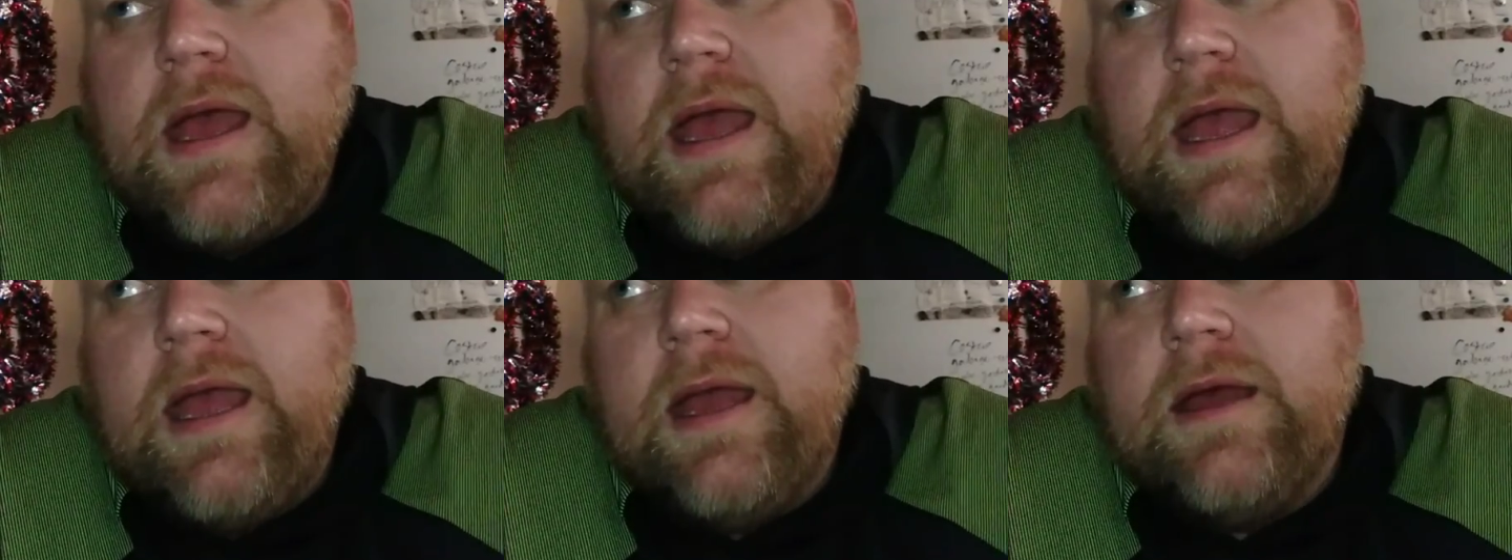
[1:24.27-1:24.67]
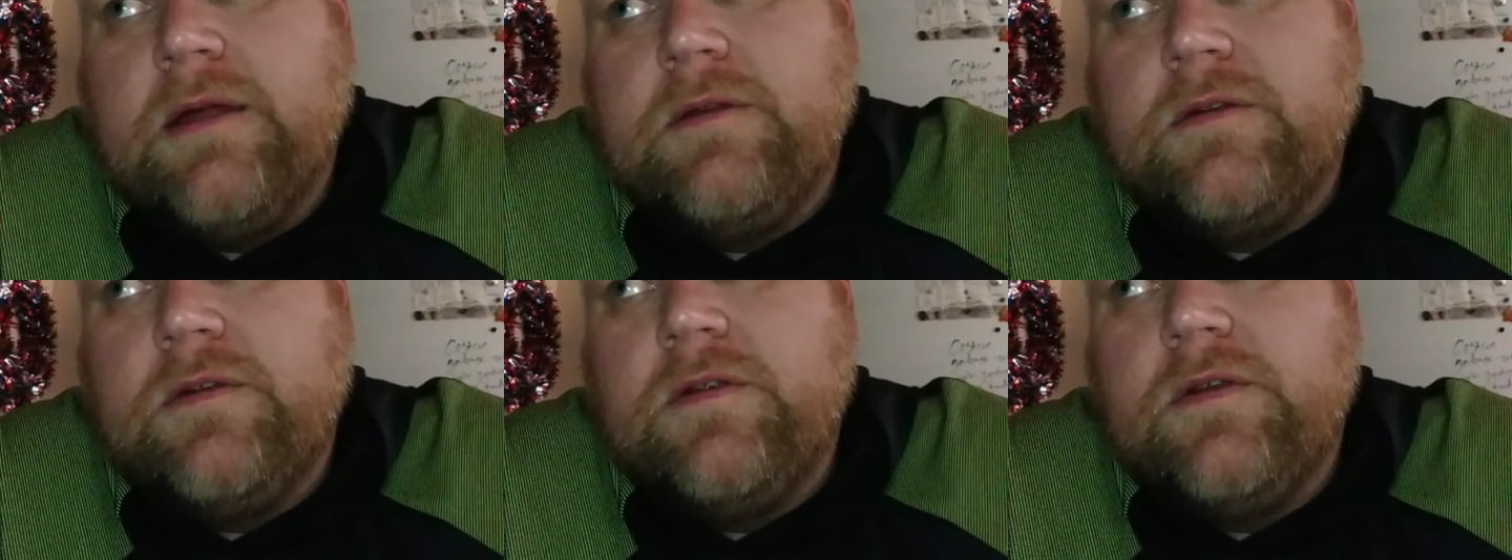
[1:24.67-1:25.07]

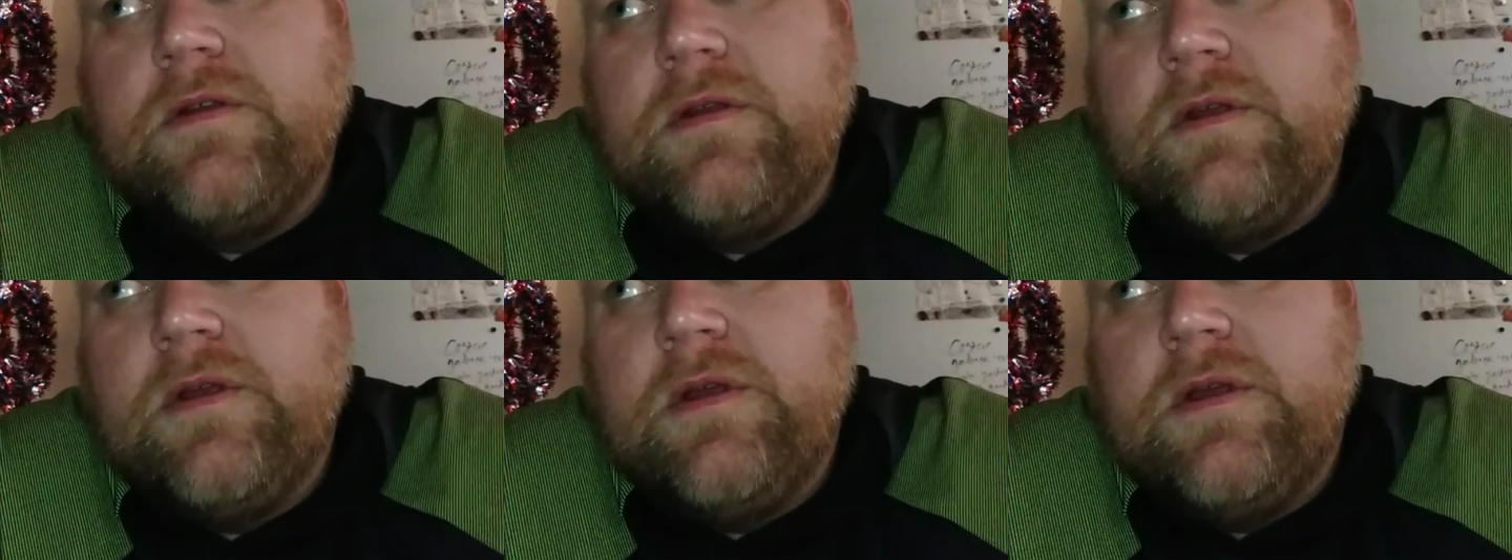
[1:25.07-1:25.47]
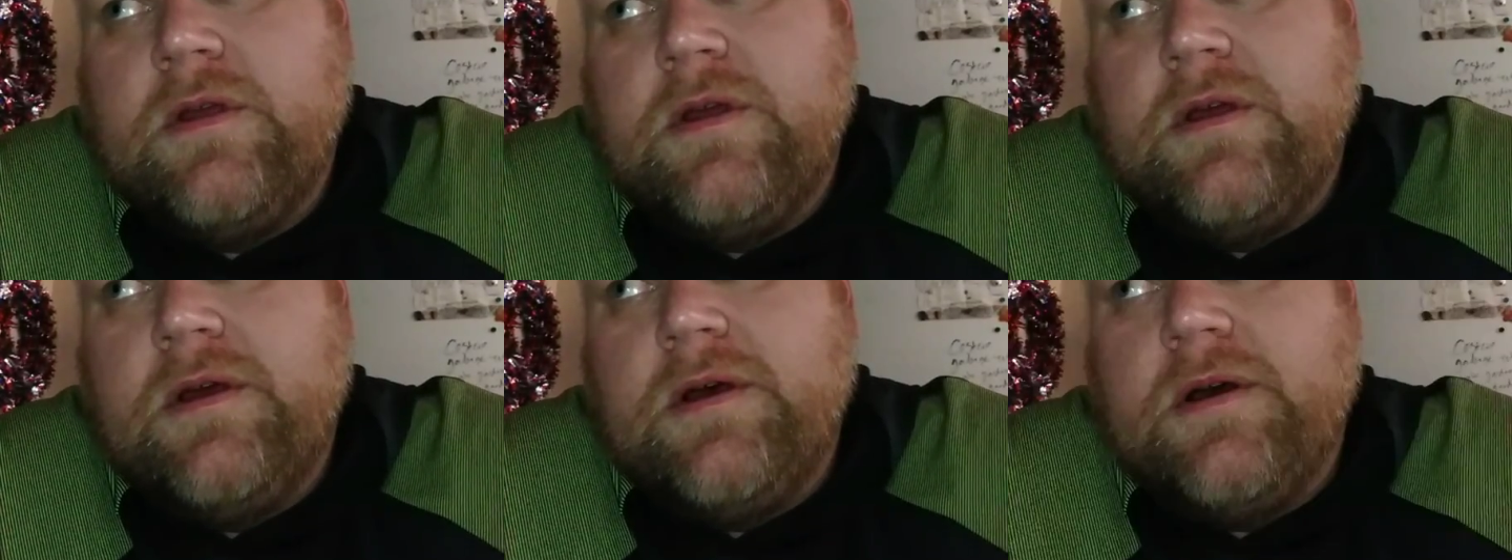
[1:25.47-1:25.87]
and
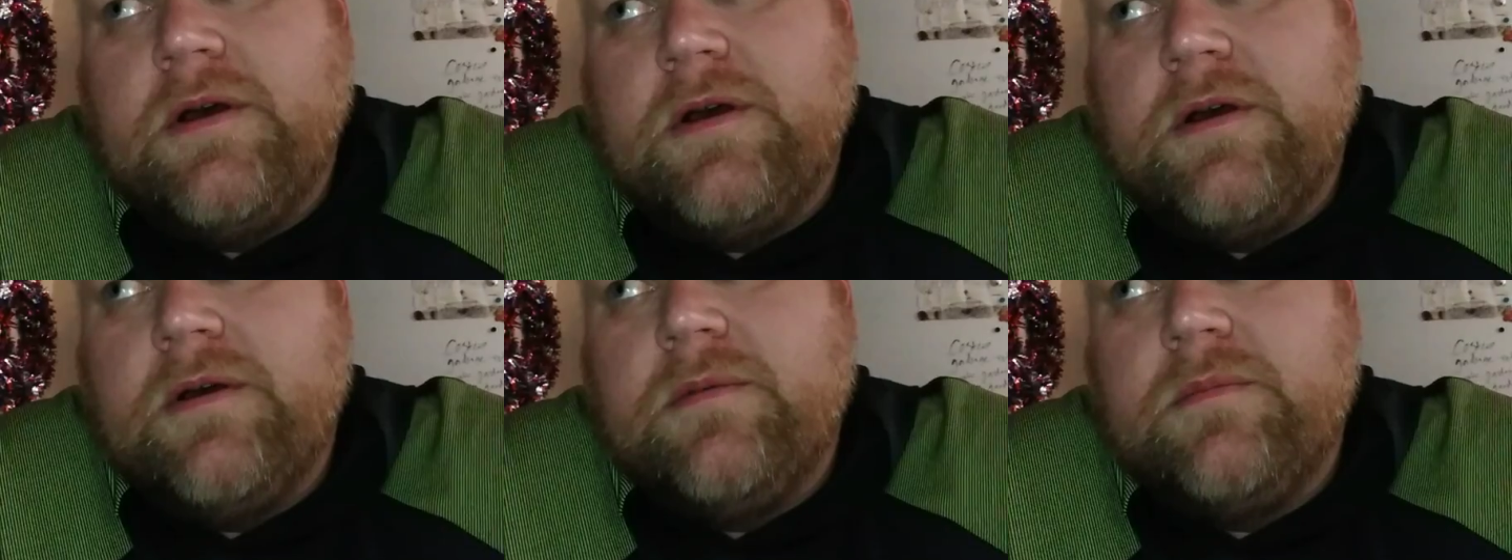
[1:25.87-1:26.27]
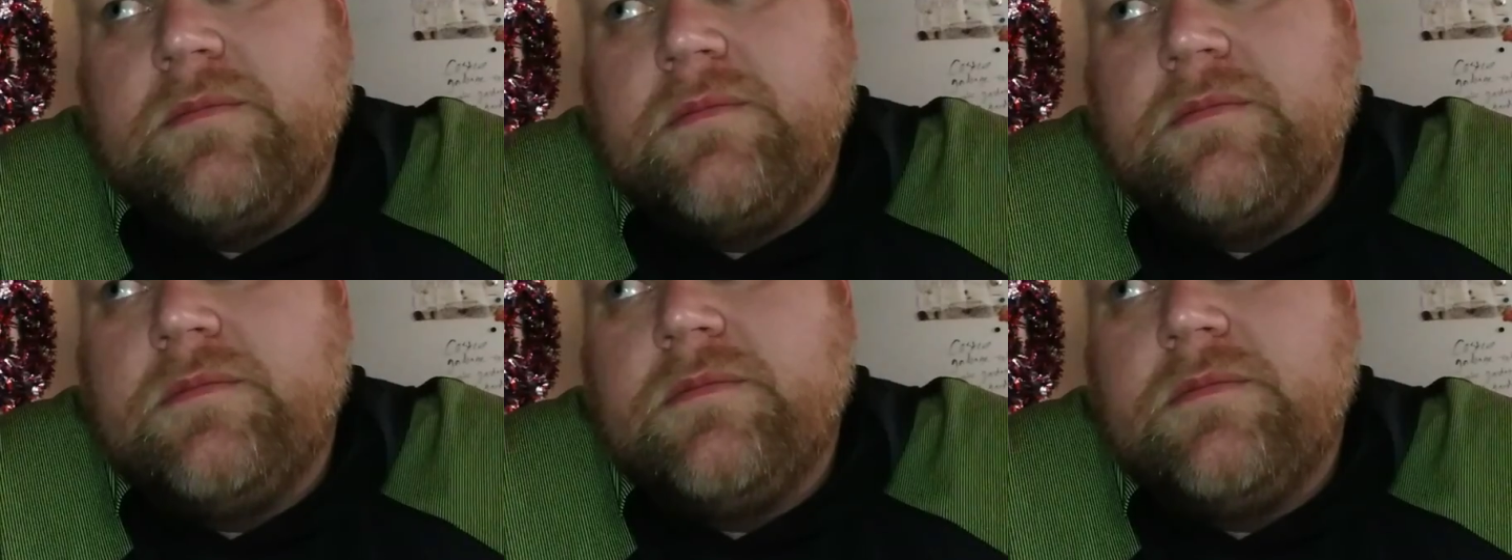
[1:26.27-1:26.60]
um,